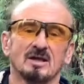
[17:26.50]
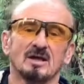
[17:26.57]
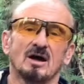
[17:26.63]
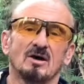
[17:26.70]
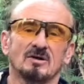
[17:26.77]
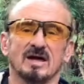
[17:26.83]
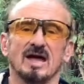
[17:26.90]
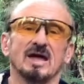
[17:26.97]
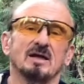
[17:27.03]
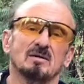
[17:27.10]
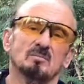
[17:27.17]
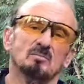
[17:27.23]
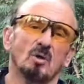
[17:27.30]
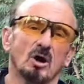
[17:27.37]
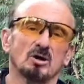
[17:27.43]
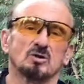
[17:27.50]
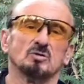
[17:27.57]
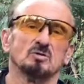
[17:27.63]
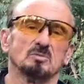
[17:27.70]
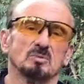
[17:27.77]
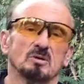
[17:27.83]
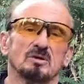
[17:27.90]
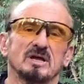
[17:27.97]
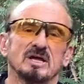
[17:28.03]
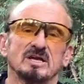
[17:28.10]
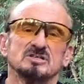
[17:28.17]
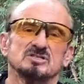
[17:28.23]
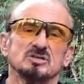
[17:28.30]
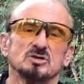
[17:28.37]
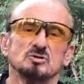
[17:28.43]
Okay, Marc Cuniberti
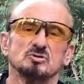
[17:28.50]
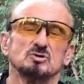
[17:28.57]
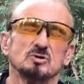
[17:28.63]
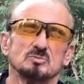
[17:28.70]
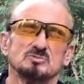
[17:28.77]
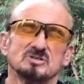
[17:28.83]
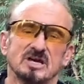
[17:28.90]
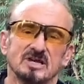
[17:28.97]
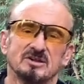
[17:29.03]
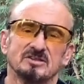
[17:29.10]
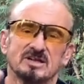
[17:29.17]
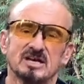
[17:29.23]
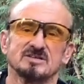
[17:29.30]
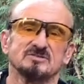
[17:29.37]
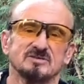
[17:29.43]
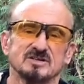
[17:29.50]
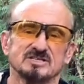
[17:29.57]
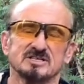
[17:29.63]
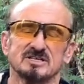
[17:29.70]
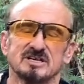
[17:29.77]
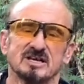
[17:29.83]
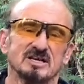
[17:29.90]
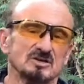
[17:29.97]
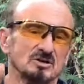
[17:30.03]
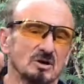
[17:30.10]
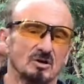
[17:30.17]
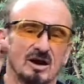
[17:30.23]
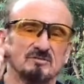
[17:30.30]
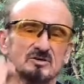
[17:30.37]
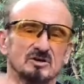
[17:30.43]
is the YouTube channel. Thanks for listening, and go
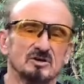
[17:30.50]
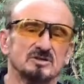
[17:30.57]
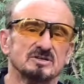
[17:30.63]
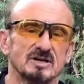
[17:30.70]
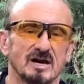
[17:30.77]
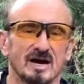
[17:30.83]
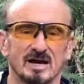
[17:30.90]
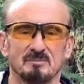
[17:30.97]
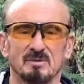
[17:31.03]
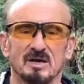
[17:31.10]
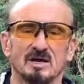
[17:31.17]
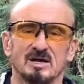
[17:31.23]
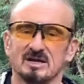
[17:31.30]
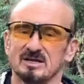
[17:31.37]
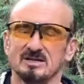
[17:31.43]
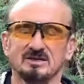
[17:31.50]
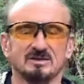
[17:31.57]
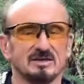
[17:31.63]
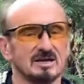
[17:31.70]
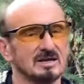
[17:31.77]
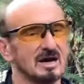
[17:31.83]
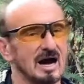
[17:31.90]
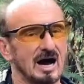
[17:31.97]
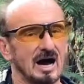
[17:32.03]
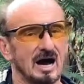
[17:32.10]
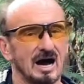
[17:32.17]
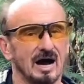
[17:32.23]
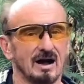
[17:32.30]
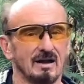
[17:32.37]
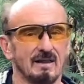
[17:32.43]
have a good time. Yeehaw.
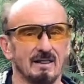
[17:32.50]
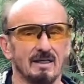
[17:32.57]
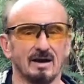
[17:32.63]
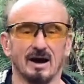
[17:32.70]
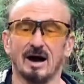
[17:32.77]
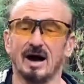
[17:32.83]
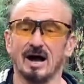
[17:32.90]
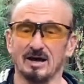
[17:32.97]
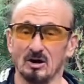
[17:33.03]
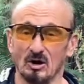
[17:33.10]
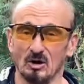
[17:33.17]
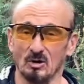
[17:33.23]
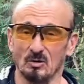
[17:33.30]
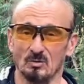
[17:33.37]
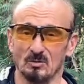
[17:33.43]
Hi-ho.